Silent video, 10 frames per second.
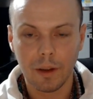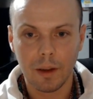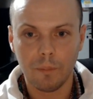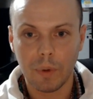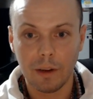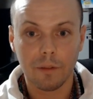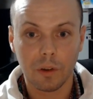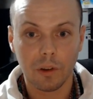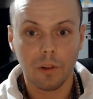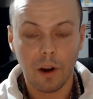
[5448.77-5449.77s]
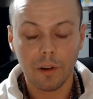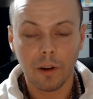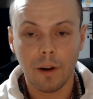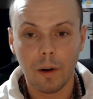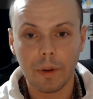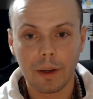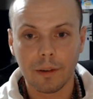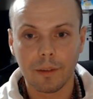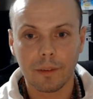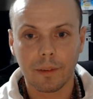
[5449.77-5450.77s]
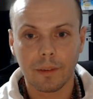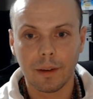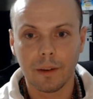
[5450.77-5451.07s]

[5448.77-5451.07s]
be in it for the long haul because